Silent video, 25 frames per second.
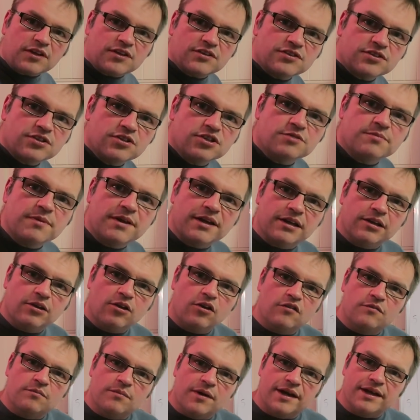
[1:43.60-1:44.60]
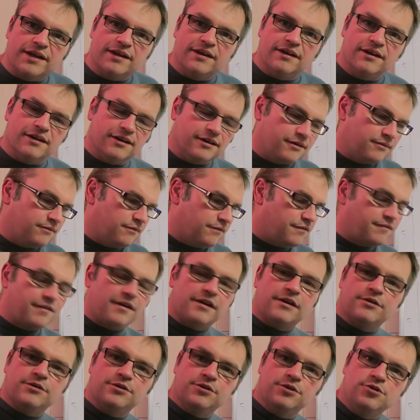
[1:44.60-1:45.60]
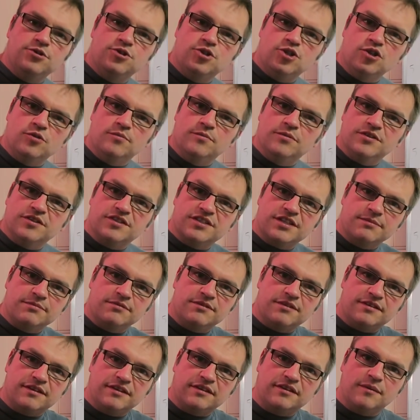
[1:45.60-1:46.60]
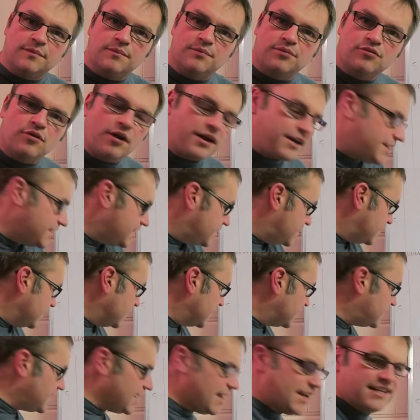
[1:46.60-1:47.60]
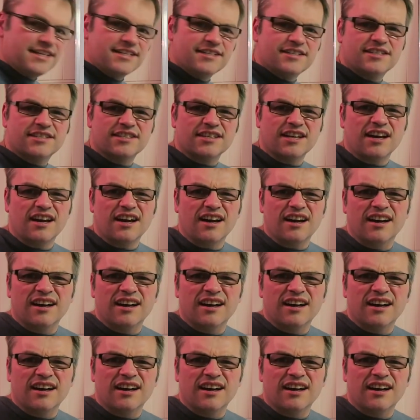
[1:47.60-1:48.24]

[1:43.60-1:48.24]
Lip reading: excuse me, a lot of my fellow YouTubers seem to think that price dictates